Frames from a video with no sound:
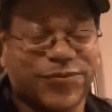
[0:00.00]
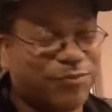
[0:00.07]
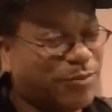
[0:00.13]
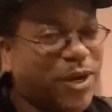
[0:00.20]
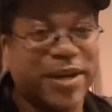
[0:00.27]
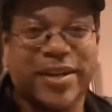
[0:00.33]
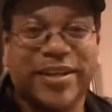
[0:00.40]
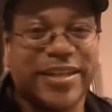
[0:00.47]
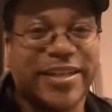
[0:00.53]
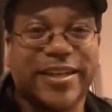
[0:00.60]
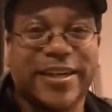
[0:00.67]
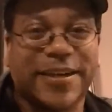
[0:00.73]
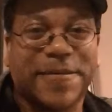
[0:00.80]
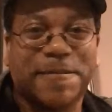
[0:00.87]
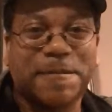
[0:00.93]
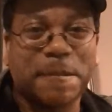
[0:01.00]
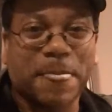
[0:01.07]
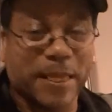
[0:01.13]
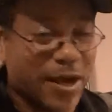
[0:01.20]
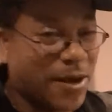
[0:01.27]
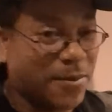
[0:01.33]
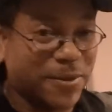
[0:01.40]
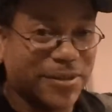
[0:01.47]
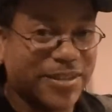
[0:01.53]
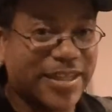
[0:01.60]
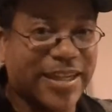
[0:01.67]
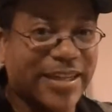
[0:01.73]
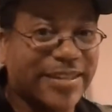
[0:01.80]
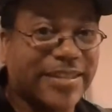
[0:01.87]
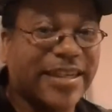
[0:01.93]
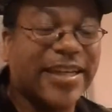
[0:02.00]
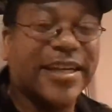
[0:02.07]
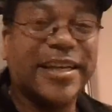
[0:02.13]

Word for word: boogered it up, almost cussed.